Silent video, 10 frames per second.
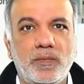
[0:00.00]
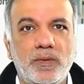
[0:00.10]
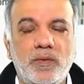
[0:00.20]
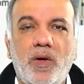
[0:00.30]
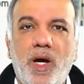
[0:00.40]

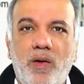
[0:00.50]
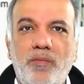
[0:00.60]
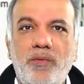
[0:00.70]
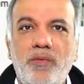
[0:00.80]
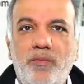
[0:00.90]
So how
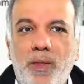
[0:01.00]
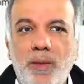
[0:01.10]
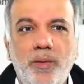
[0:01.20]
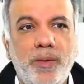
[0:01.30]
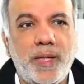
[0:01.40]
do you
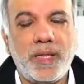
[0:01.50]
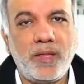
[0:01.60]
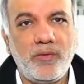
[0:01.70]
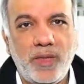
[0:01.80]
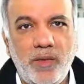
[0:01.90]
find your
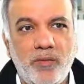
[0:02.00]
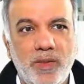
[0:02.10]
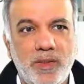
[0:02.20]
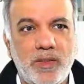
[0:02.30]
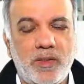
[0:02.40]
negative
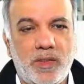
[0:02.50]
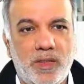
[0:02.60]
keywords?